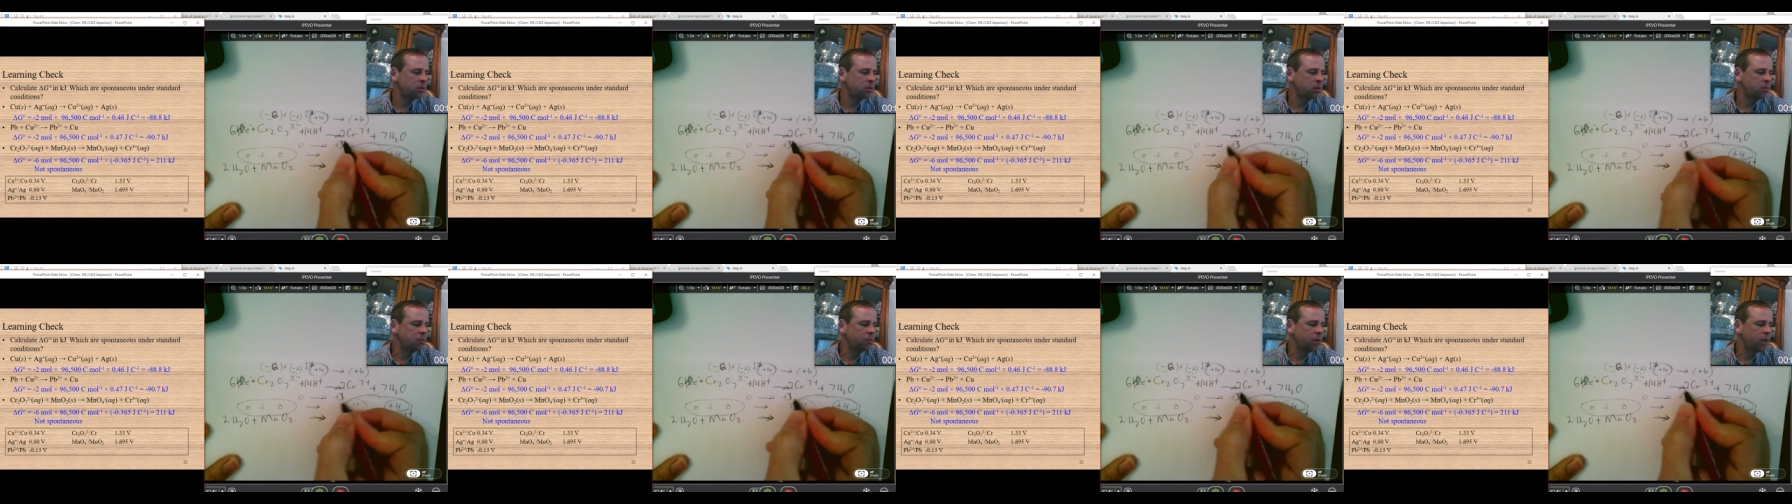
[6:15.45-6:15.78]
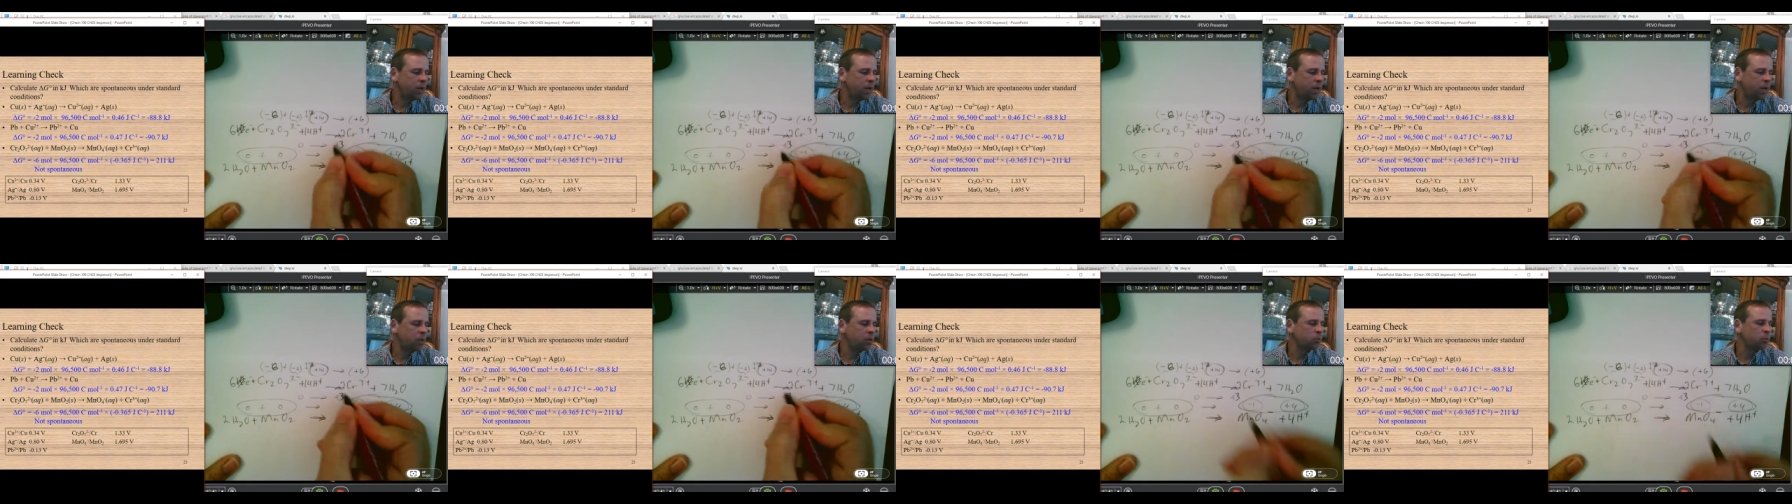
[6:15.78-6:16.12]
If I
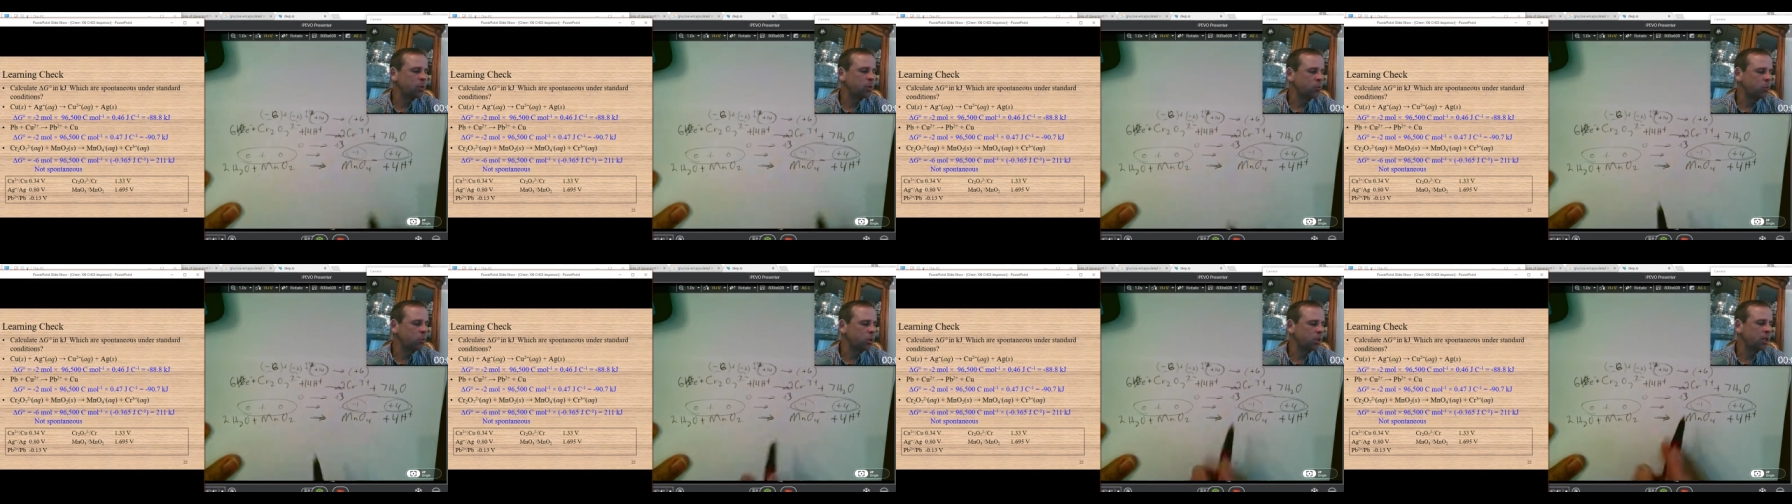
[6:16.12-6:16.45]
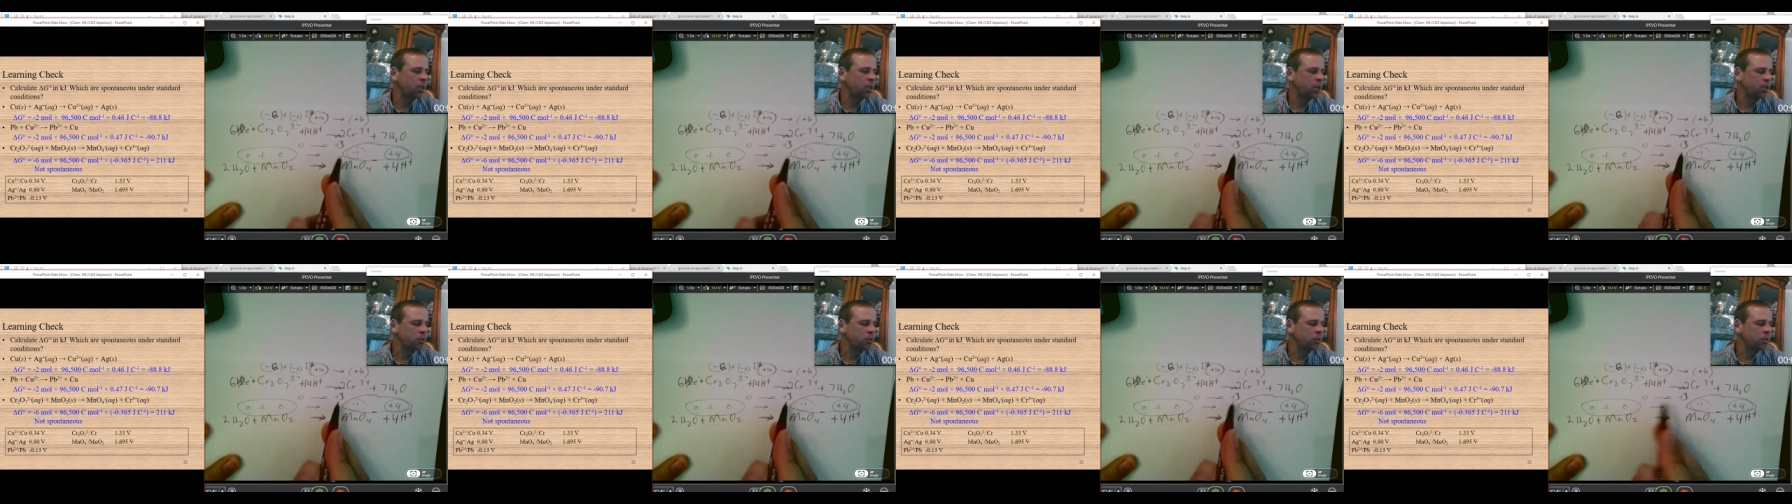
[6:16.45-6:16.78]
add three more
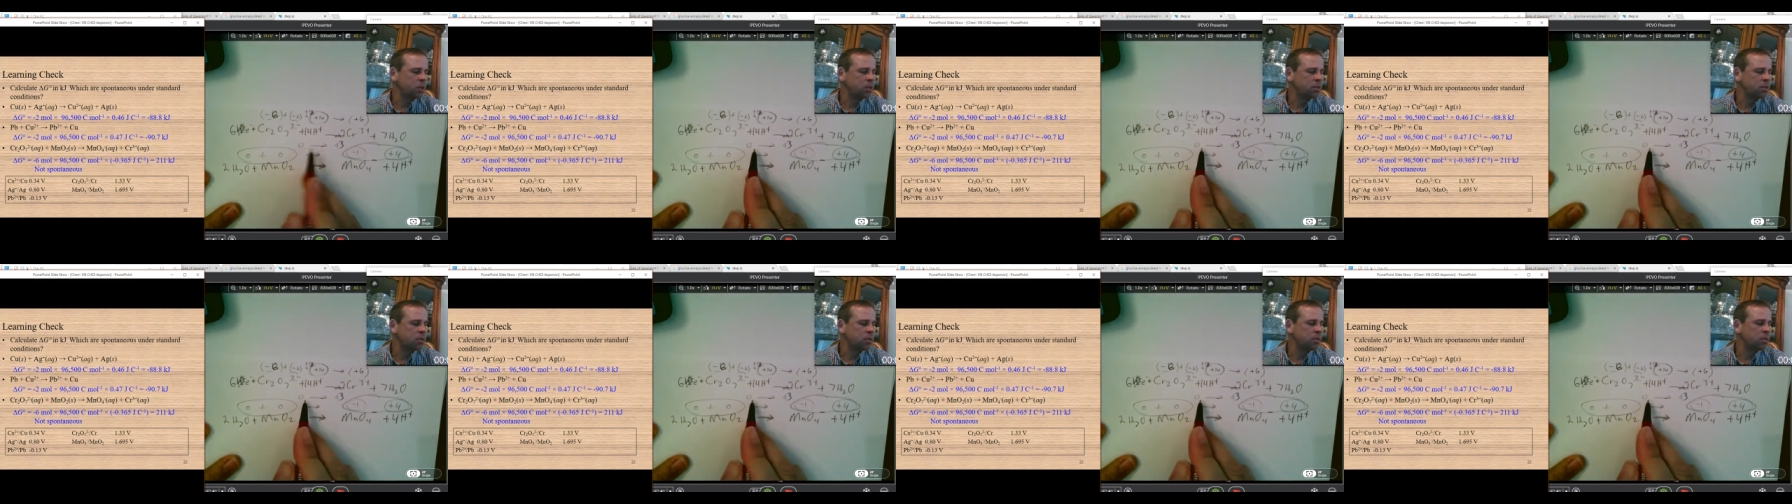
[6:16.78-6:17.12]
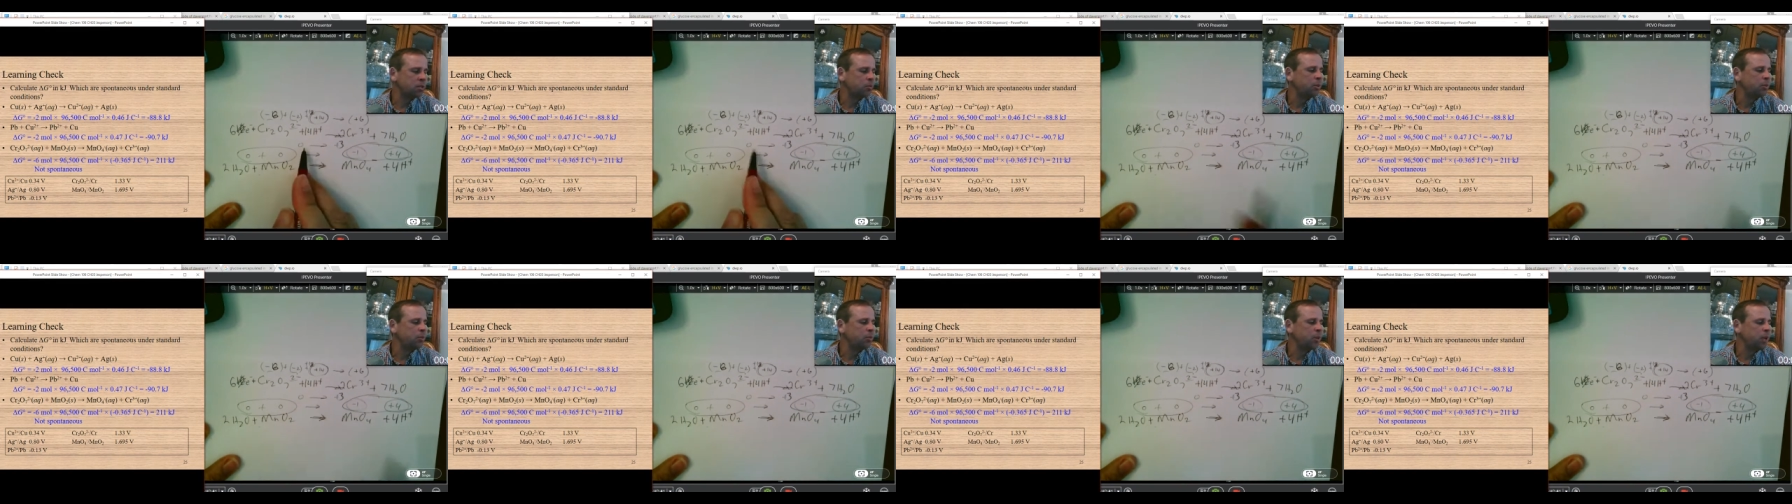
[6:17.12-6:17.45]
electrons,
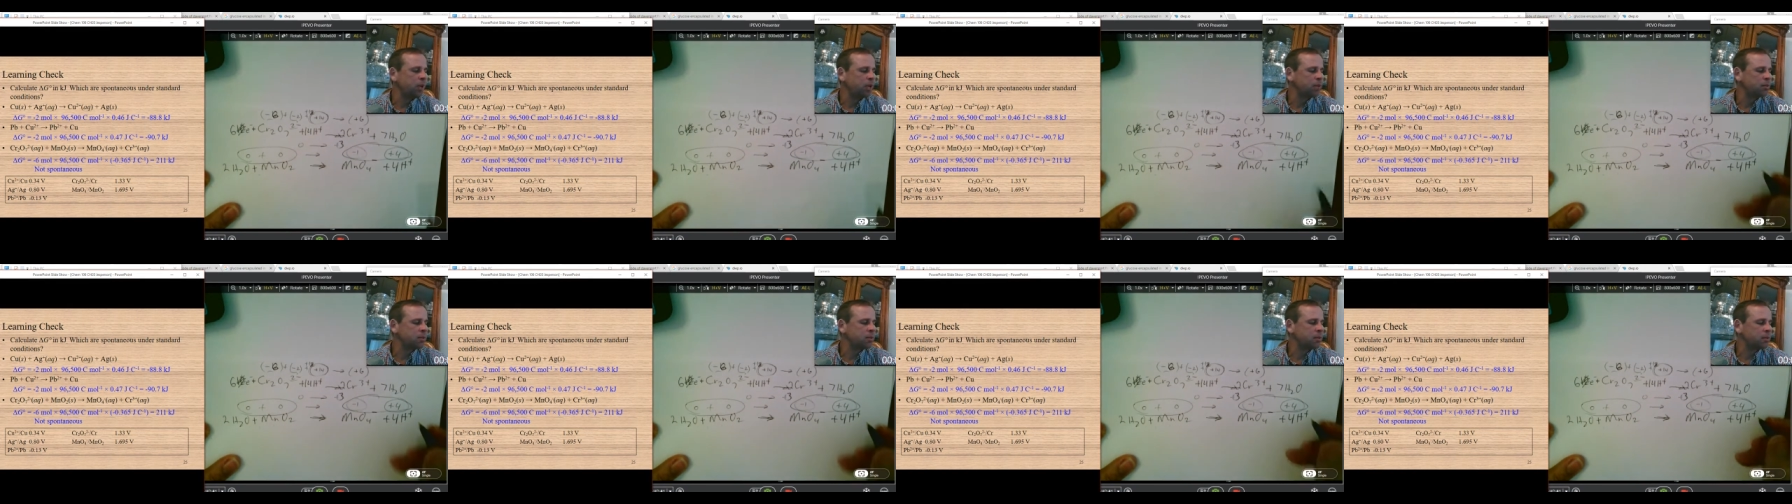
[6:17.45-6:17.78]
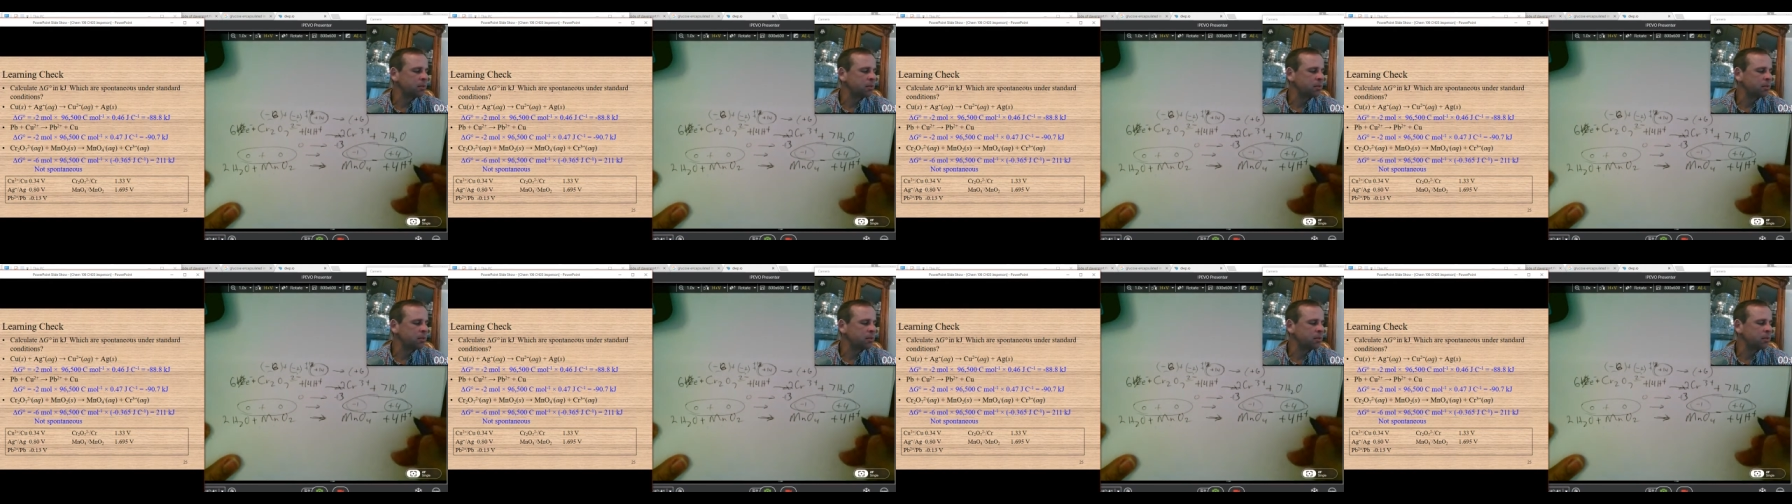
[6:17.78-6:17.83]
it'll be balanced